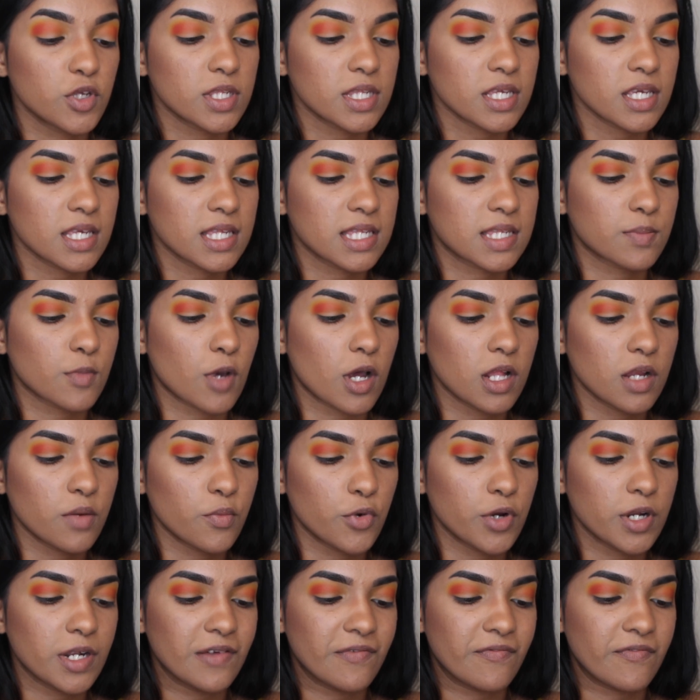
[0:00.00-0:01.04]
using a smaller,
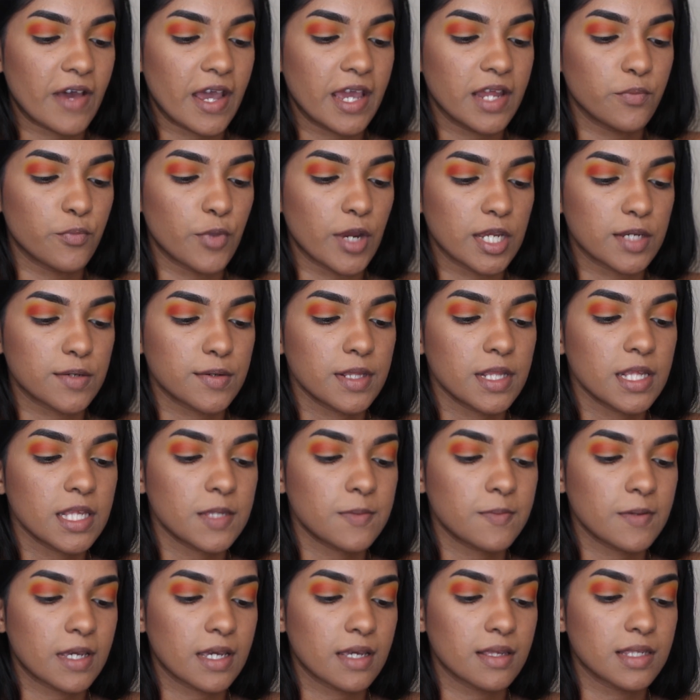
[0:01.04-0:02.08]
more defined brush for
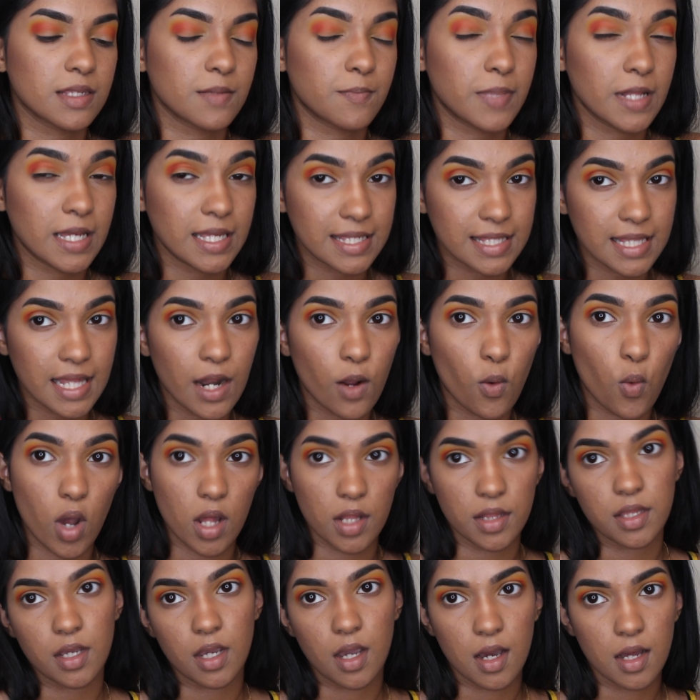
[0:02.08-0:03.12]
this because the place that I
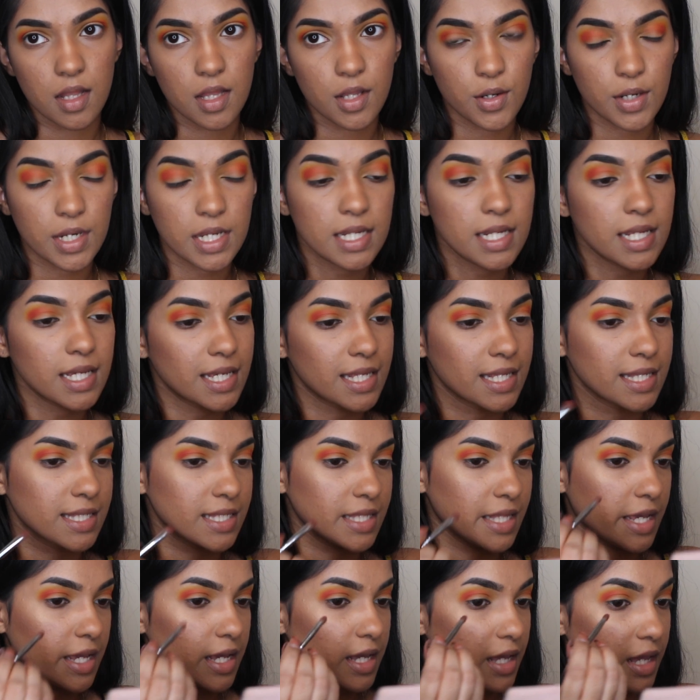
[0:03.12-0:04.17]
want the color in is
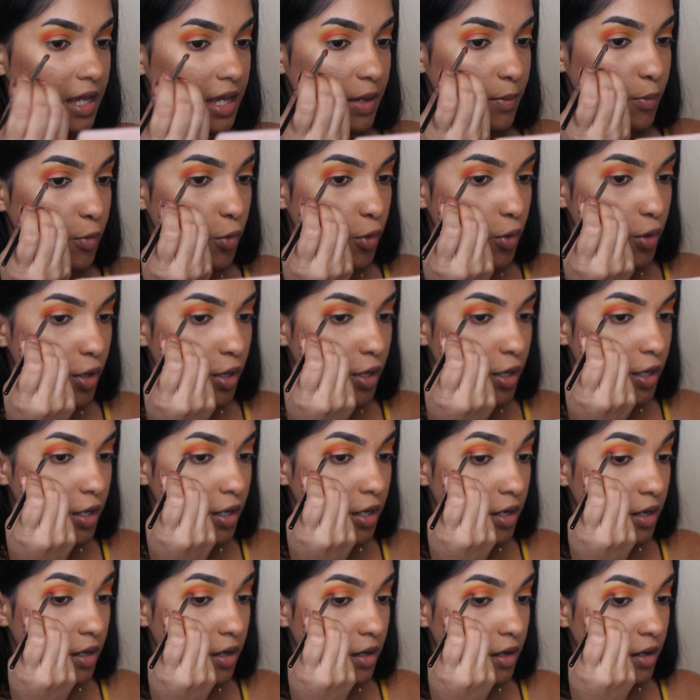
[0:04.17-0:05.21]
like a more
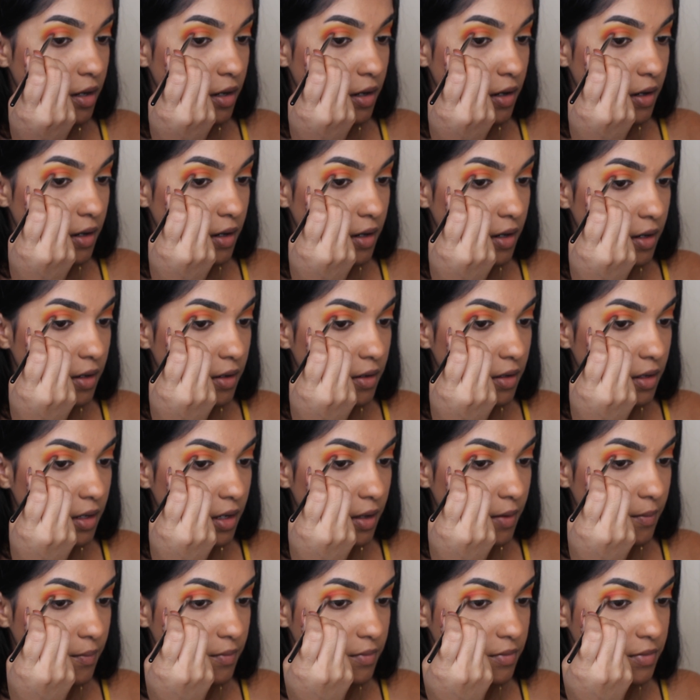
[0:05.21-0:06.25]

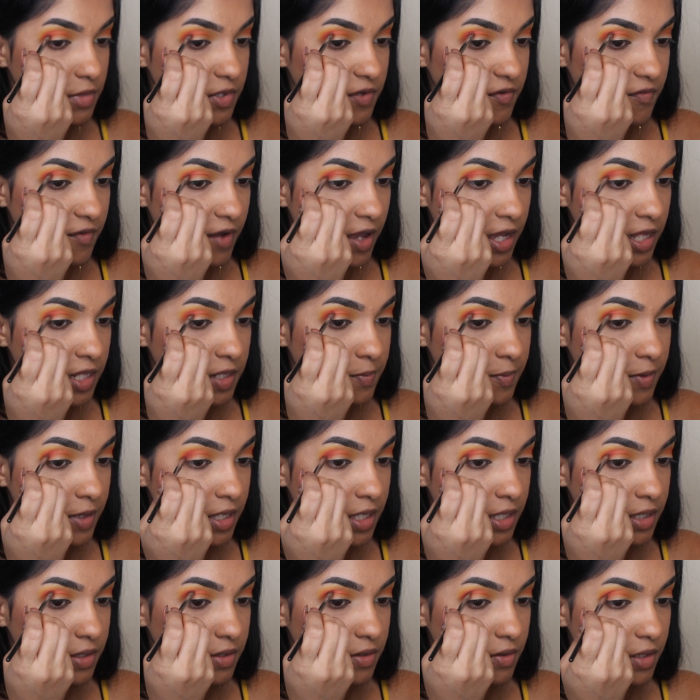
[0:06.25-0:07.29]
defined
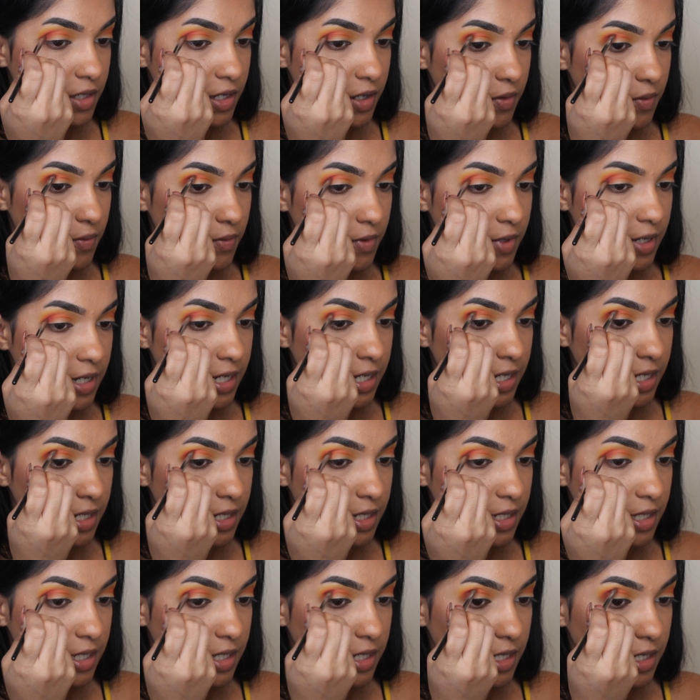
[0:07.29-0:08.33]
place, so like right
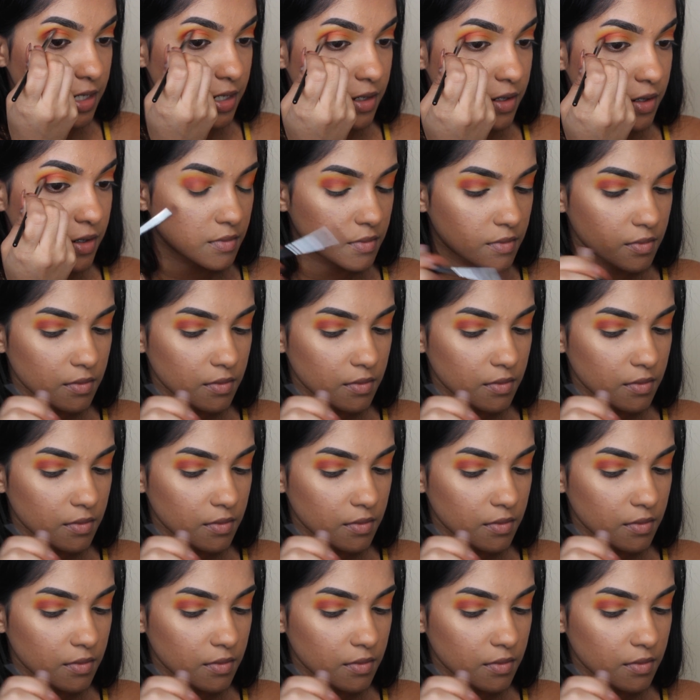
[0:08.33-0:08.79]
here.